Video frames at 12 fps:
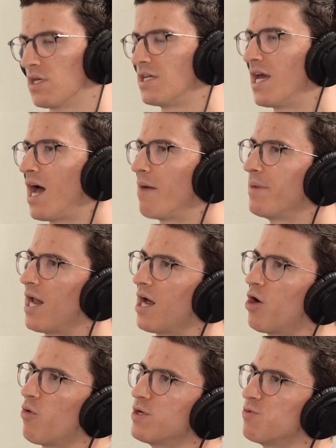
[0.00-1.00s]
Yeah, I mean,
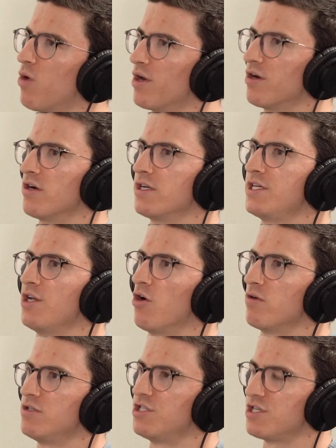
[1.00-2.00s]
I always wonder,
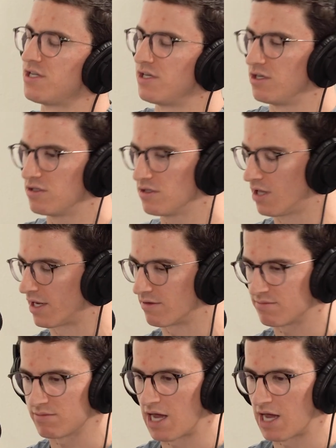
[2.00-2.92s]
just like,